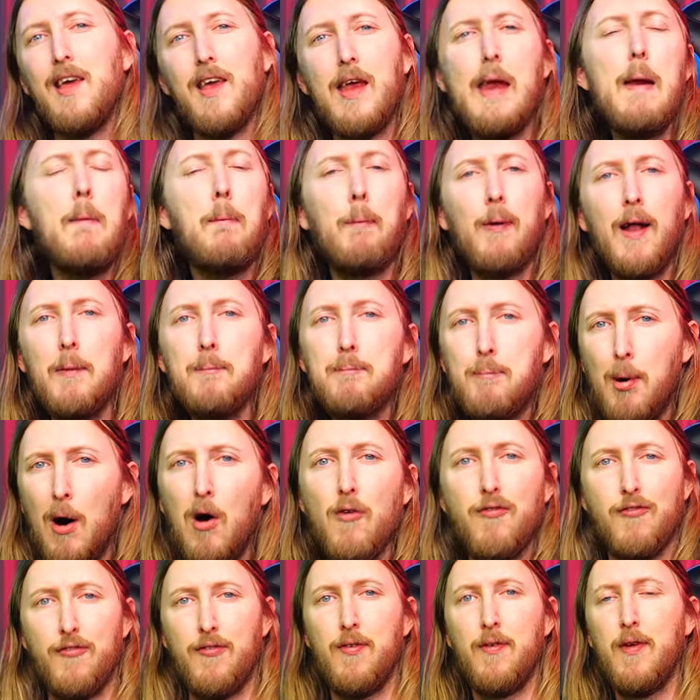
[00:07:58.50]
he played
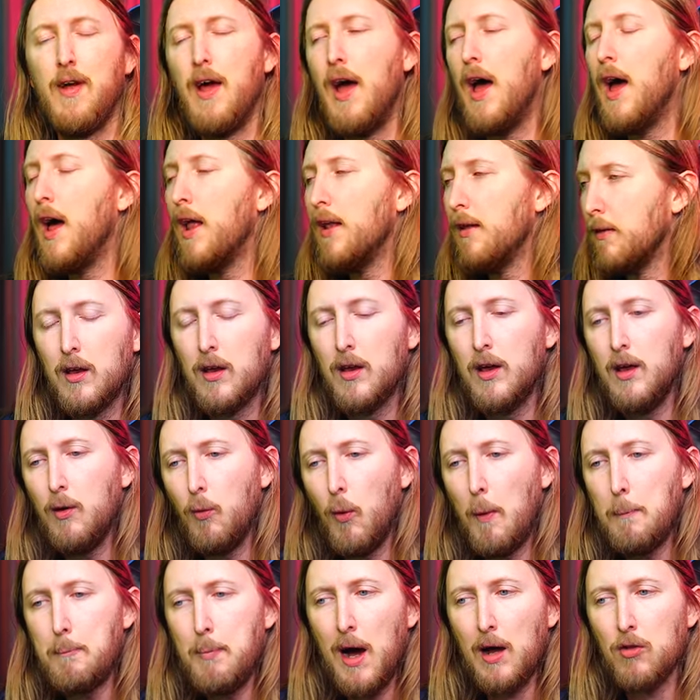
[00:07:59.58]
both and he
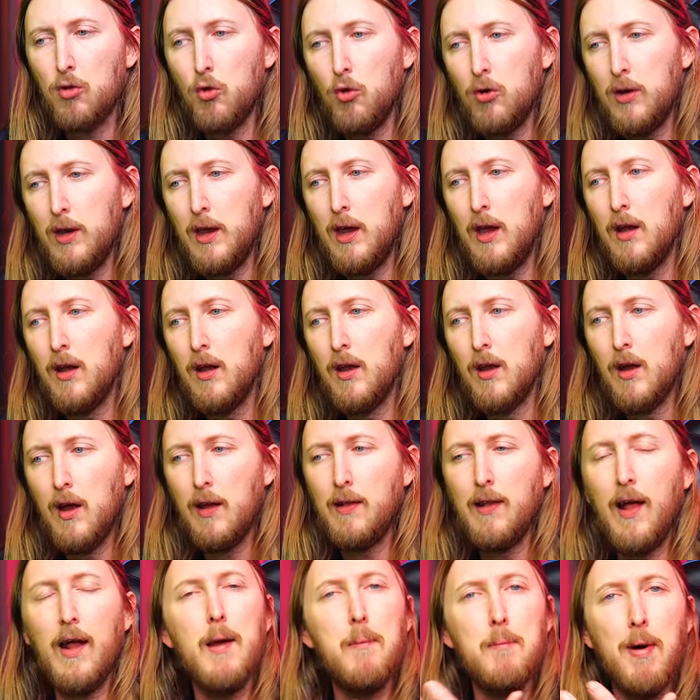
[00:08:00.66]
went back to Dean
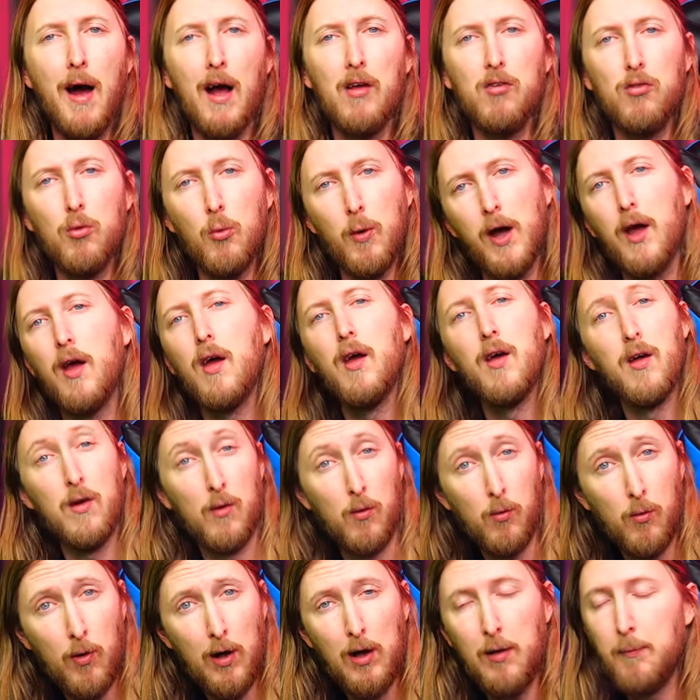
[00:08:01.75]
and then he passed away.
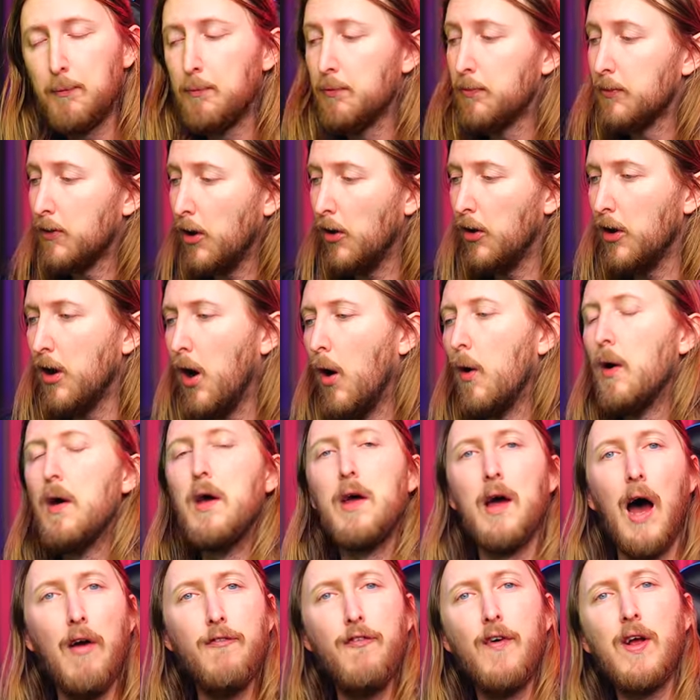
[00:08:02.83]
Well, there you go. I